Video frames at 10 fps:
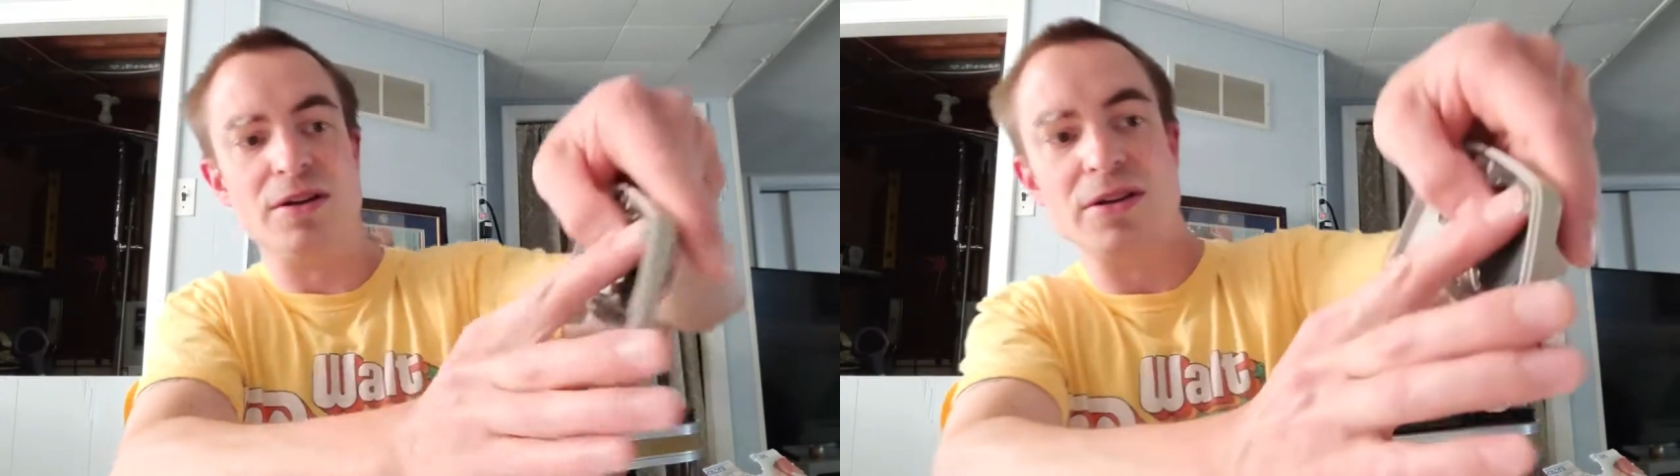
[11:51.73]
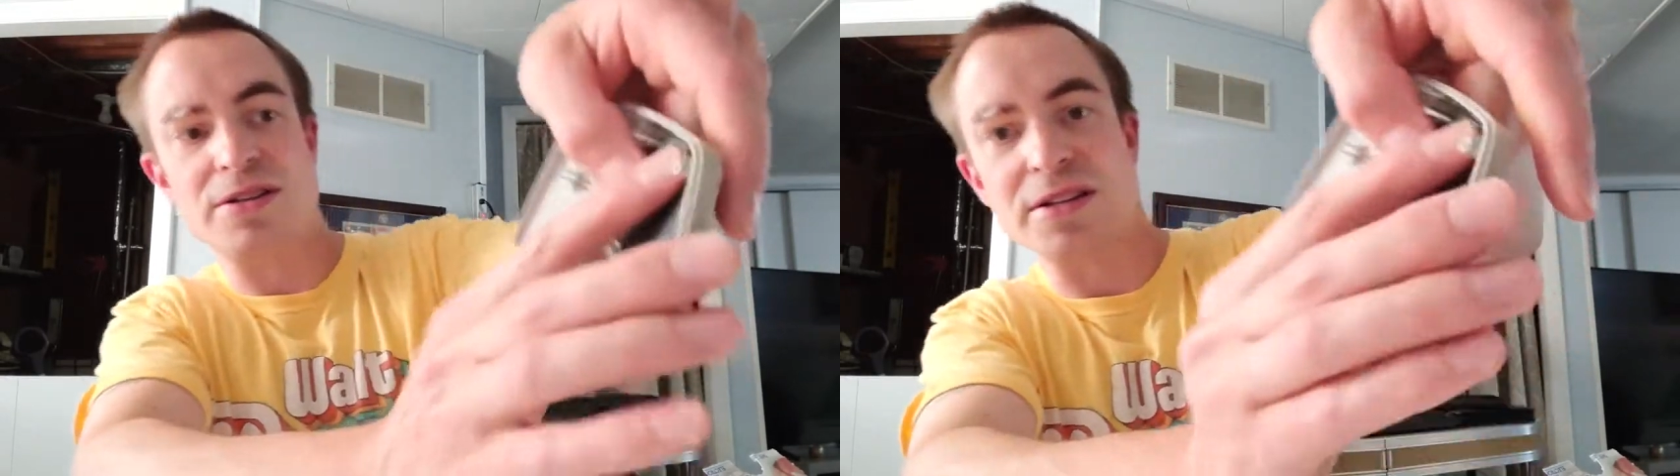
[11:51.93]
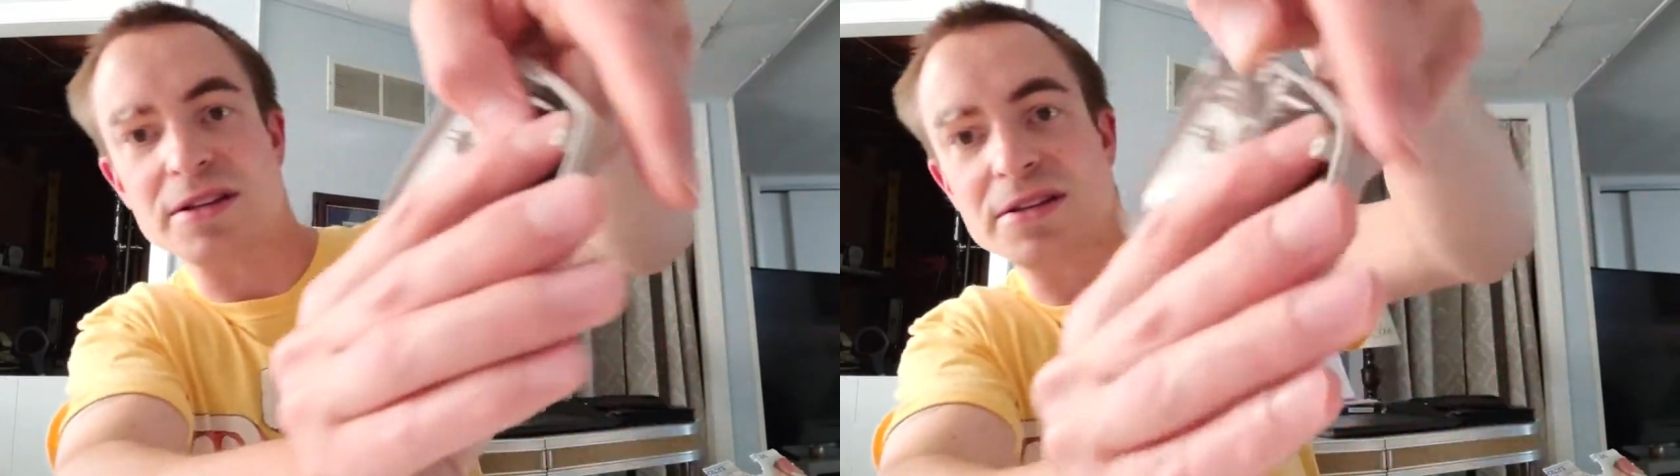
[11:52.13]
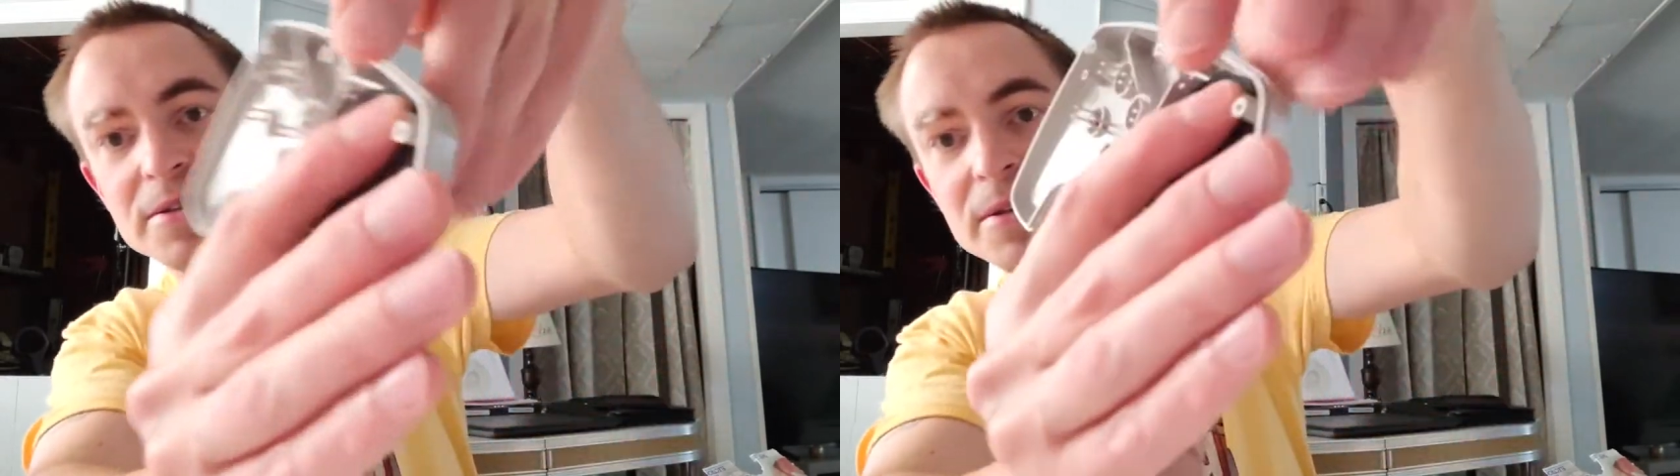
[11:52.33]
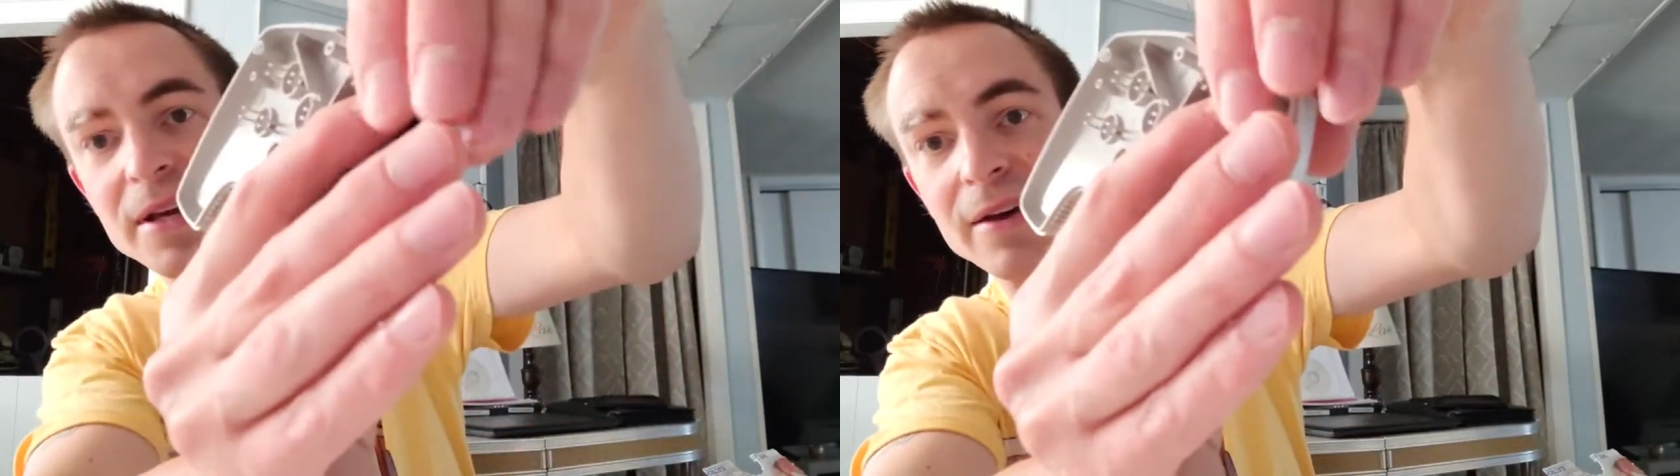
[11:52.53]
you see these,
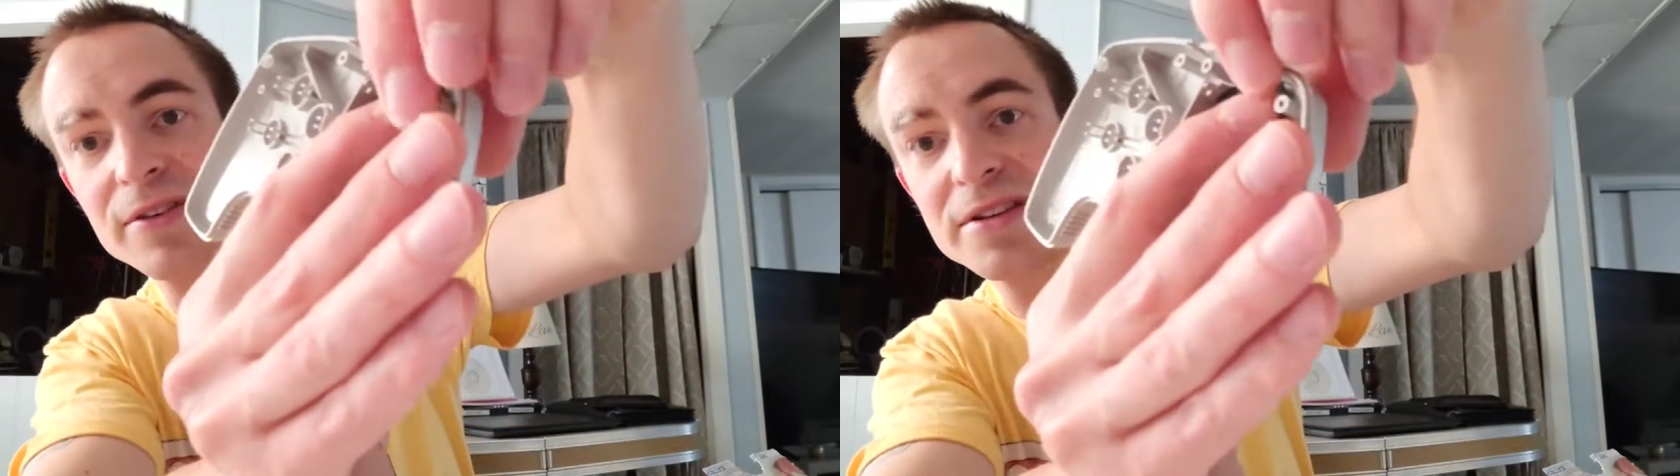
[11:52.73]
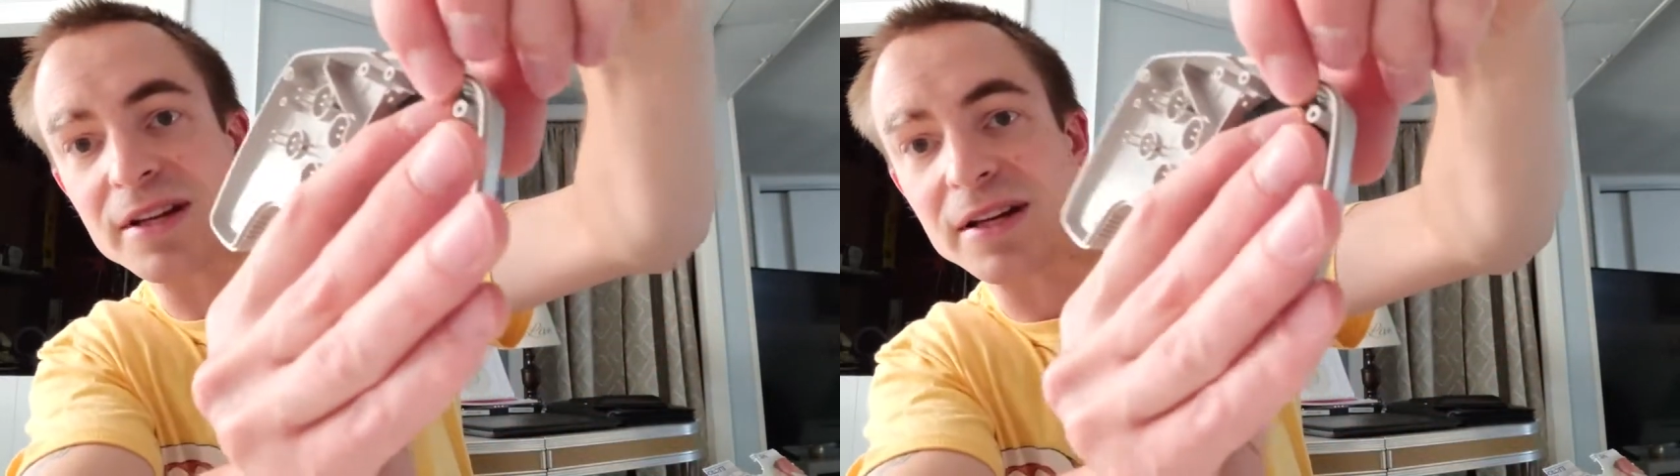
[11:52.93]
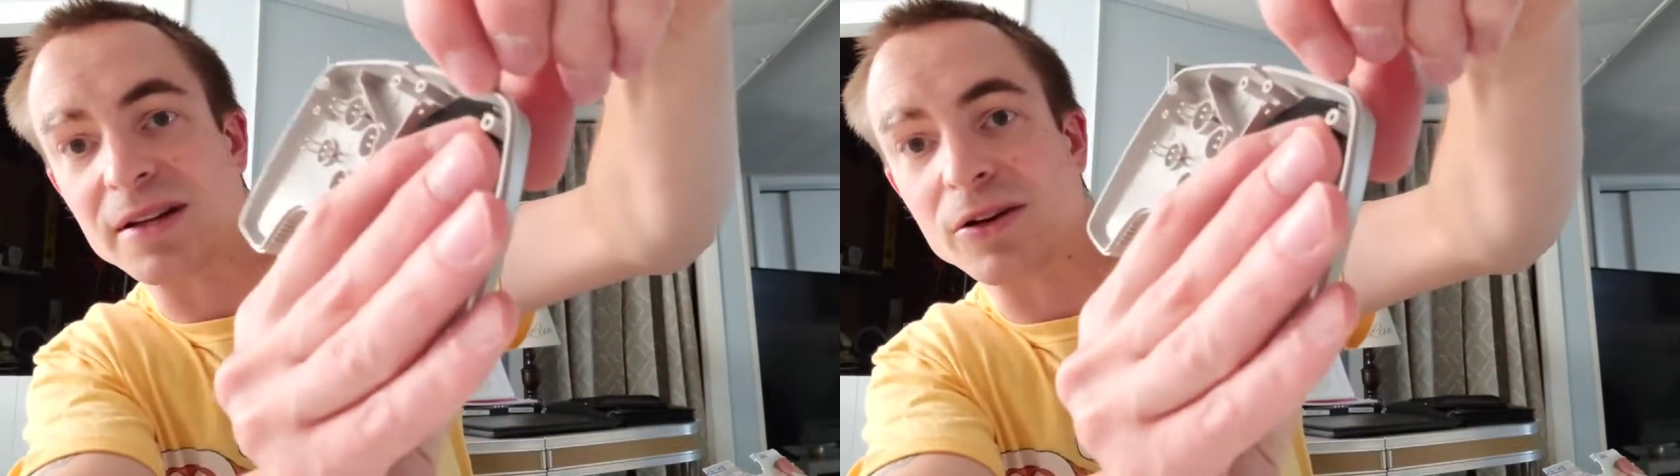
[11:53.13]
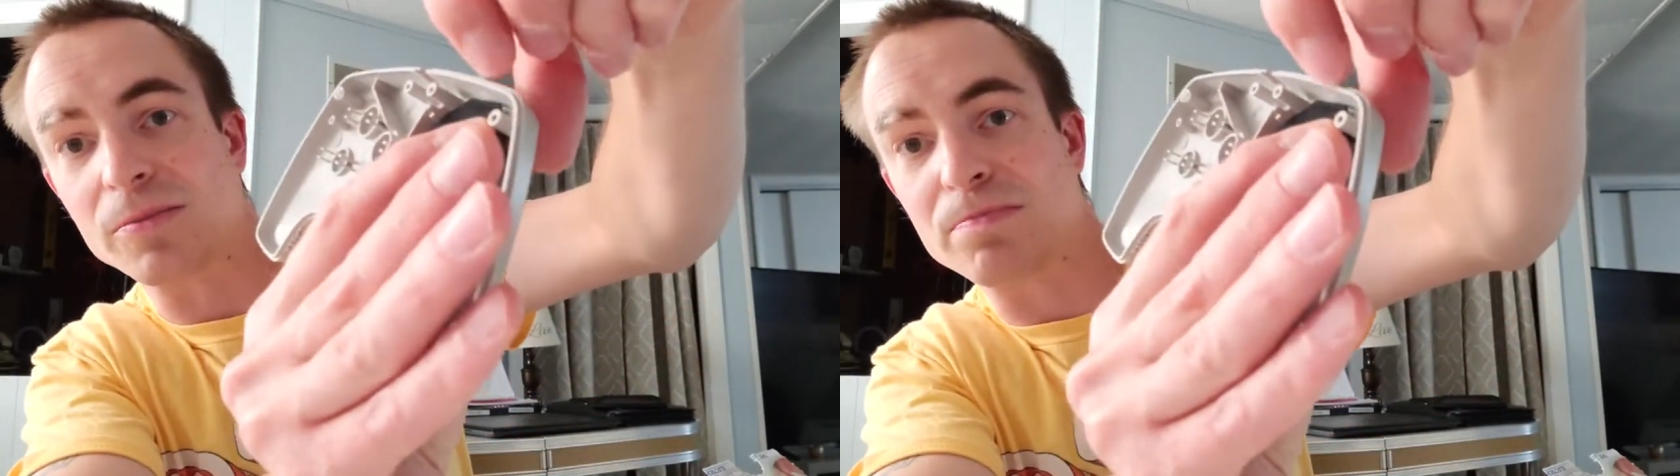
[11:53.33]
they have these like little